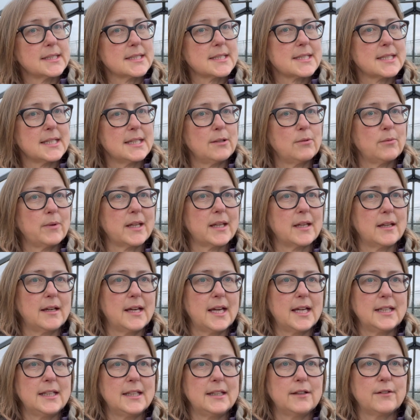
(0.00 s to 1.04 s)
see whether
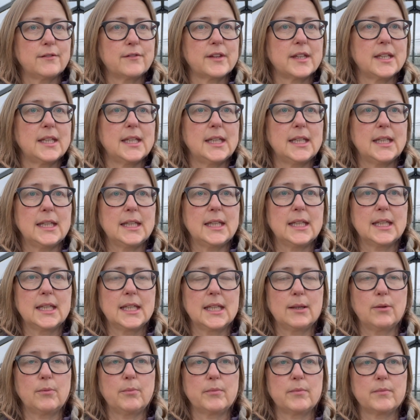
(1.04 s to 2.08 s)
any of the
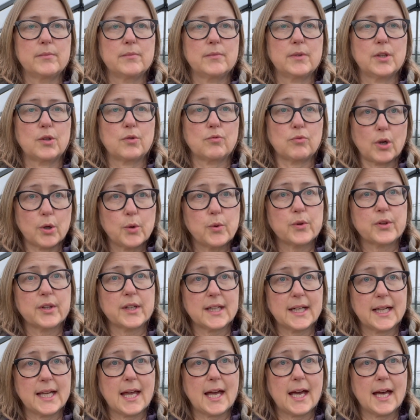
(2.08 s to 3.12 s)
growth that I
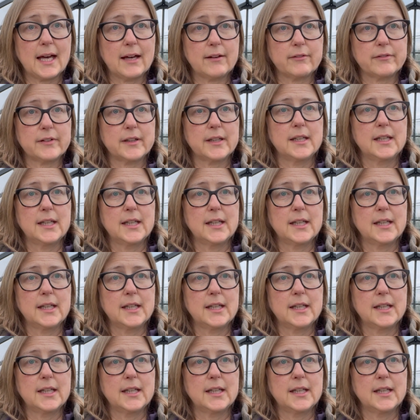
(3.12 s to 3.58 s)
have